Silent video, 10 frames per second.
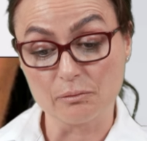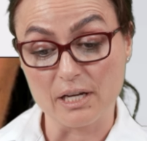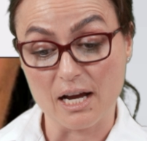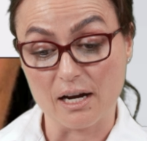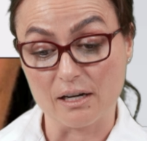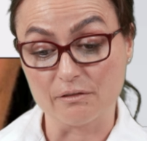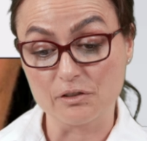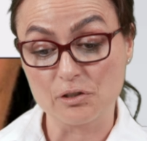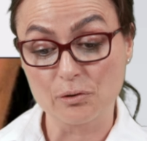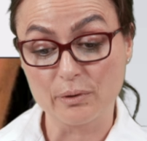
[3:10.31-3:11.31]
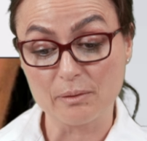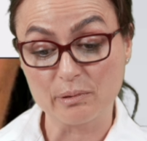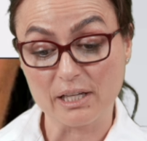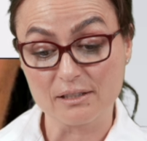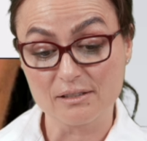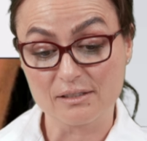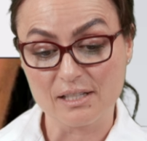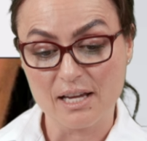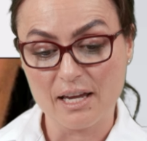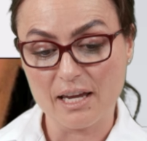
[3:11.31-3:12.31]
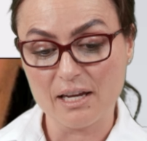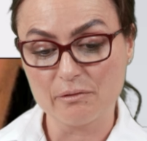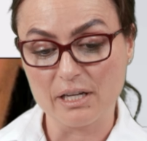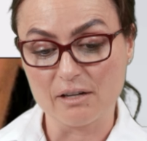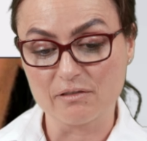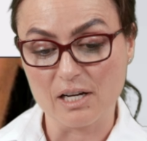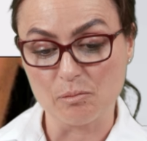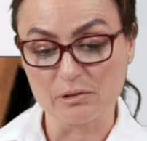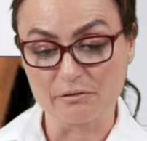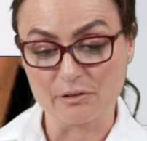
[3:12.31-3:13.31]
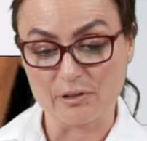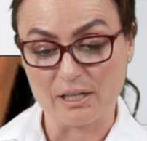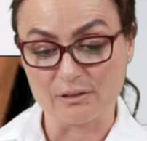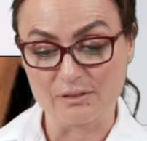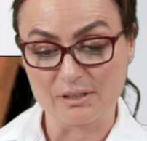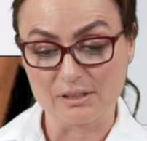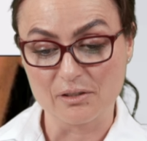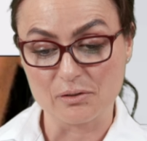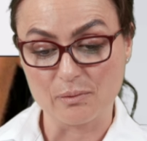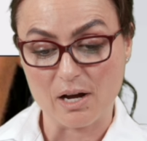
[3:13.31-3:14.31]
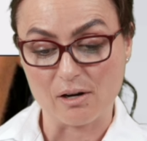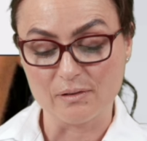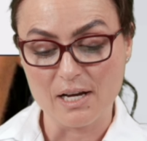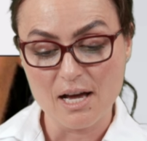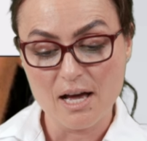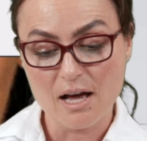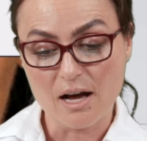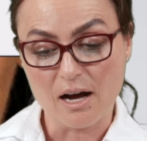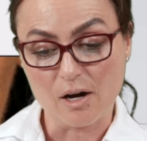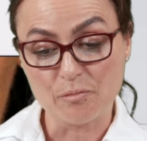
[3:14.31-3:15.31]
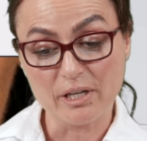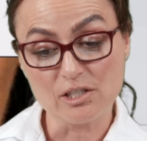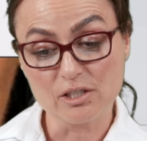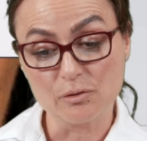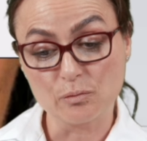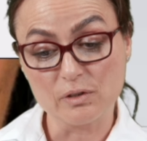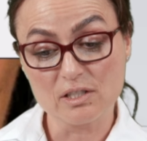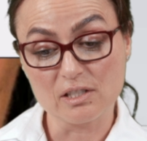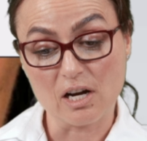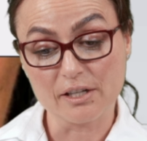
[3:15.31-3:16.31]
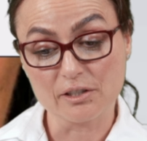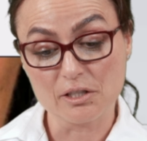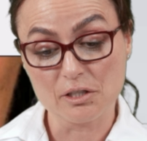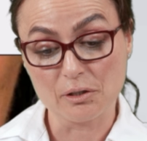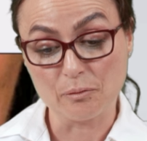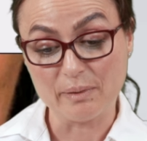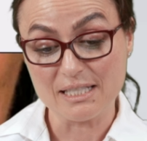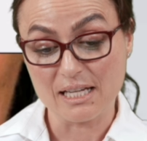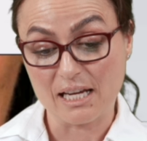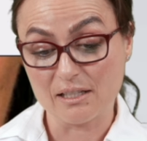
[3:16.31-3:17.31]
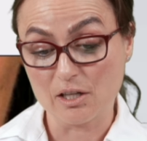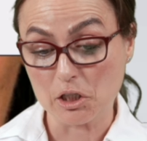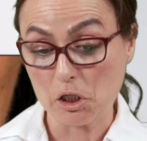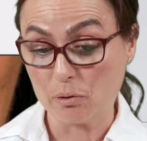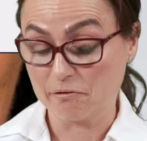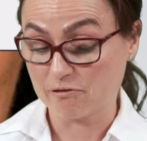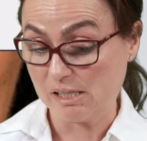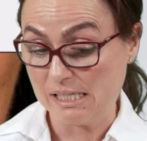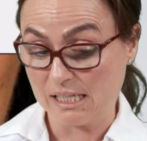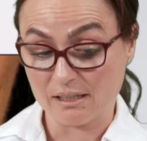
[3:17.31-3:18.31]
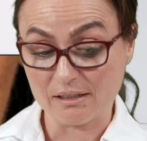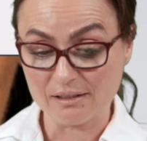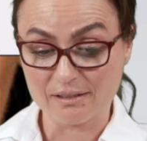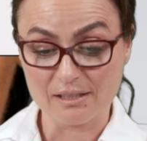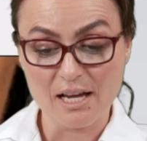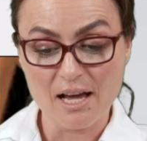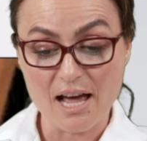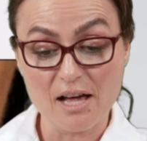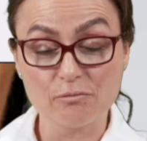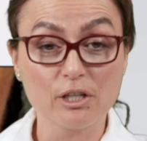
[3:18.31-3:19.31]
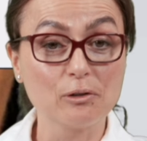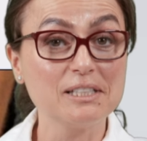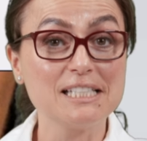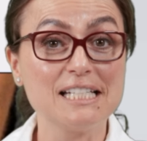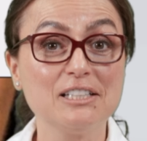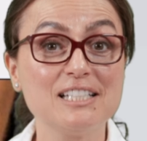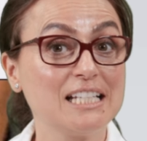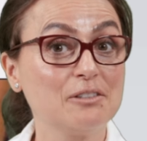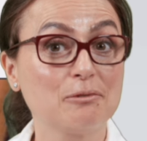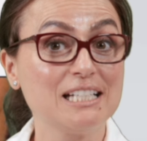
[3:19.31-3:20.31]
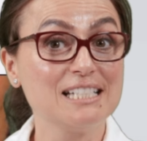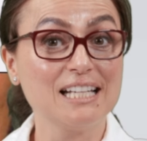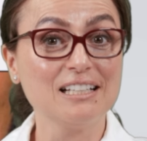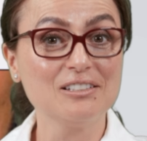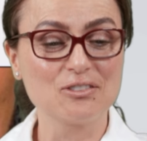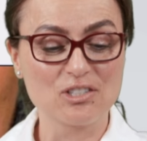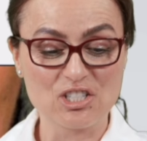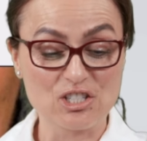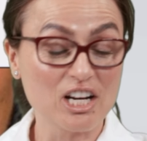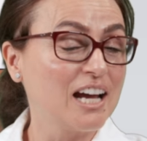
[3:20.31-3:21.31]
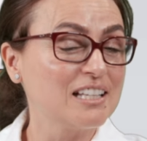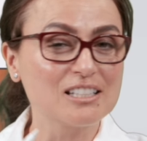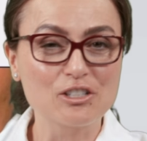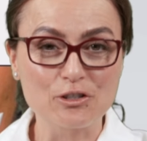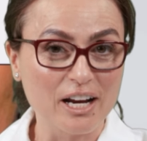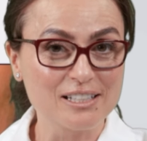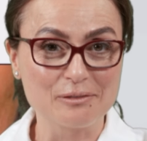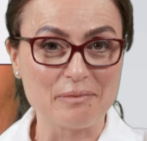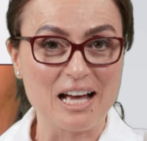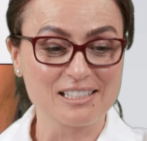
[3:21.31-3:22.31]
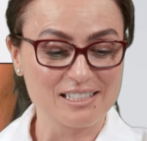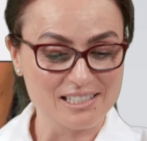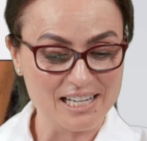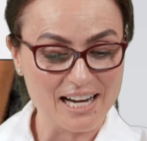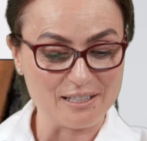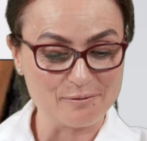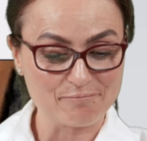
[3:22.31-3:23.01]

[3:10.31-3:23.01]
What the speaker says: have 2 implants and we have a couple of crowns as well. Patient desired to maintain her lower front teeth, and we only did teeth whitening to just try to match the shape.